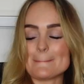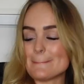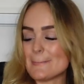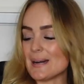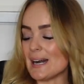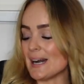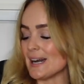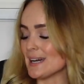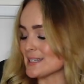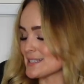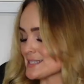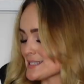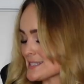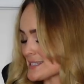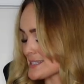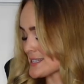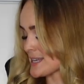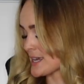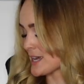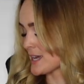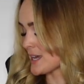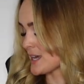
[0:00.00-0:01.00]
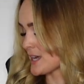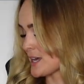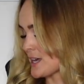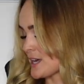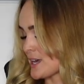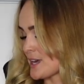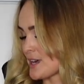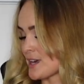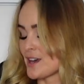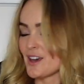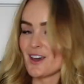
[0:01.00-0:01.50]
But
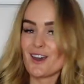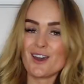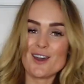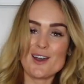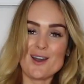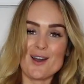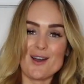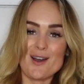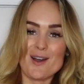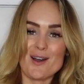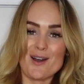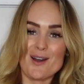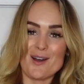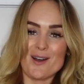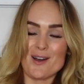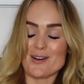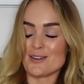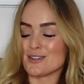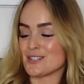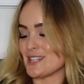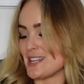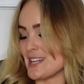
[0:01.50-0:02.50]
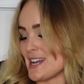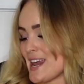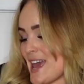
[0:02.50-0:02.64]
on to the